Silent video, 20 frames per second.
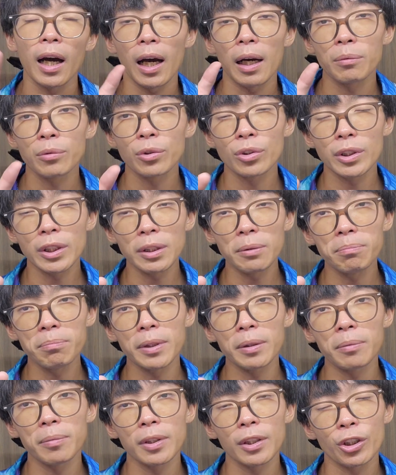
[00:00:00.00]
I'm using
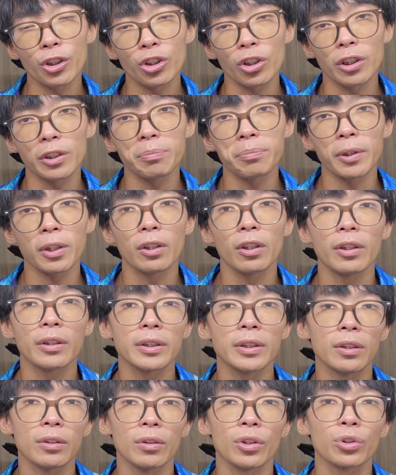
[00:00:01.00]
beepless shorts because
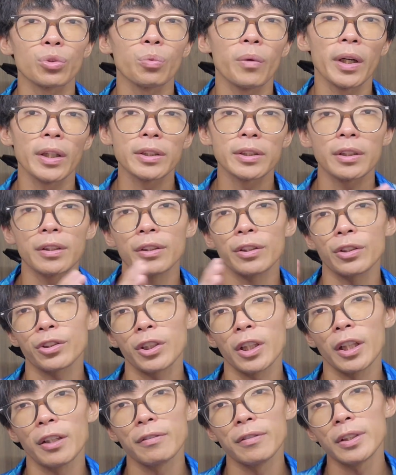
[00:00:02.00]
there was once I was
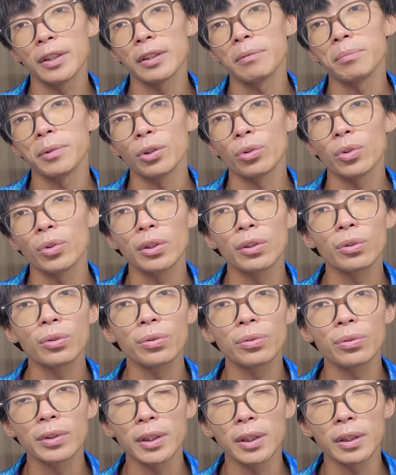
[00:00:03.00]
traveling between
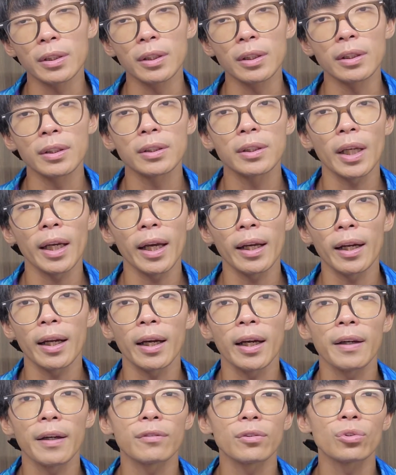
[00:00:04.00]
2 cities and I
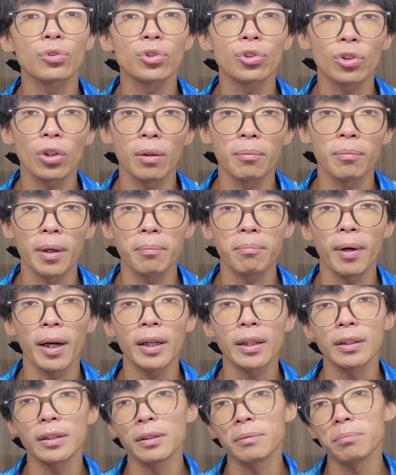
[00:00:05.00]
had to stop my
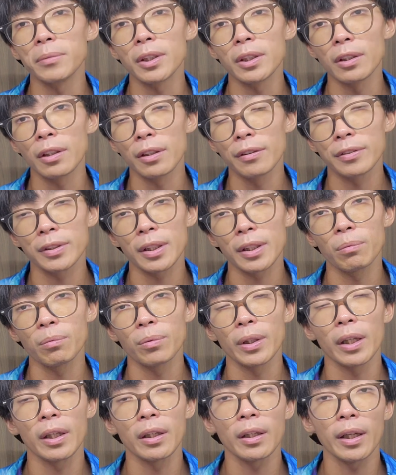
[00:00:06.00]
bike in the middle of
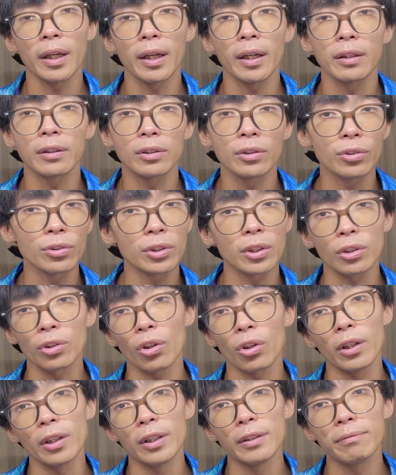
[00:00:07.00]
somewhere and use the
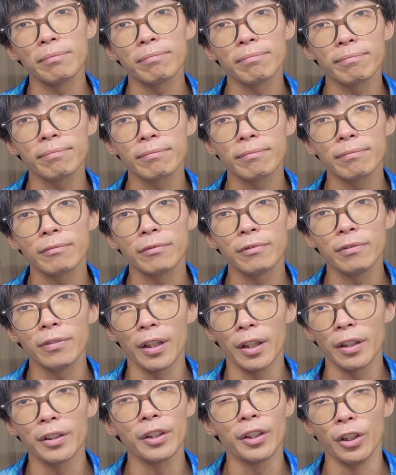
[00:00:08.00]
toilet
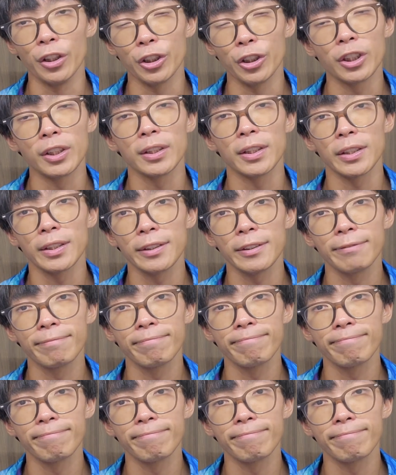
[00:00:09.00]
very urgently.